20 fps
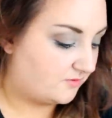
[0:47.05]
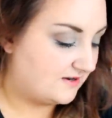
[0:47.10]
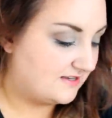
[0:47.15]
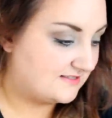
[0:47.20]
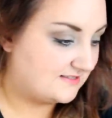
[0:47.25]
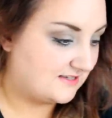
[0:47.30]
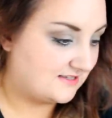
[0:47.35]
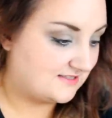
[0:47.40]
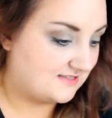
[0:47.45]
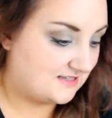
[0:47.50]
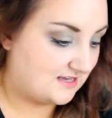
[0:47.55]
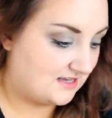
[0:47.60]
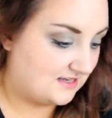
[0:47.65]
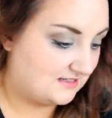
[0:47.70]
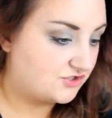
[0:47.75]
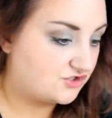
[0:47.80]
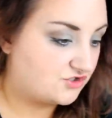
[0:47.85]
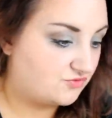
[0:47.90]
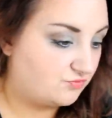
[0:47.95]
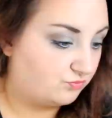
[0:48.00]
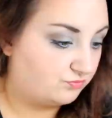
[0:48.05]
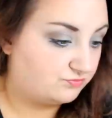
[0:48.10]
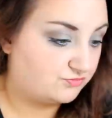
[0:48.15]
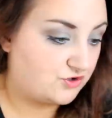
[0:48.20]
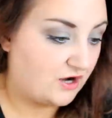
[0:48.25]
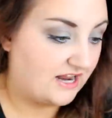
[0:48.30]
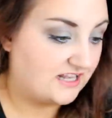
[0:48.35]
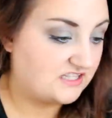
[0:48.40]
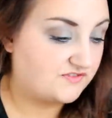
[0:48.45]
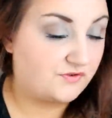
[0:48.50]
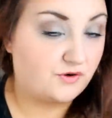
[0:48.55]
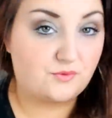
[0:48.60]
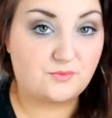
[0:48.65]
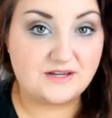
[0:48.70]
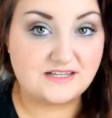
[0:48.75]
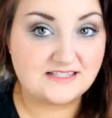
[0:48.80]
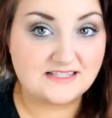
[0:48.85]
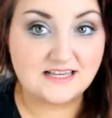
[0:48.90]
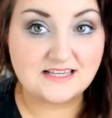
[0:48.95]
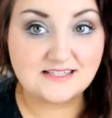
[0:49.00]
resistant transfer
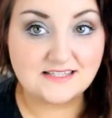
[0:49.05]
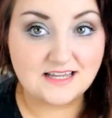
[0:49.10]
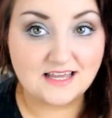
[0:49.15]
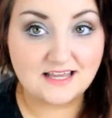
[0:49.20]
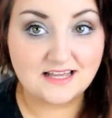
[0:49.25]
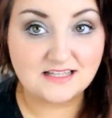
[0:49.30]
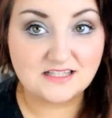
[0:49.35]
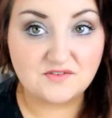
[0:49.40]
resistant.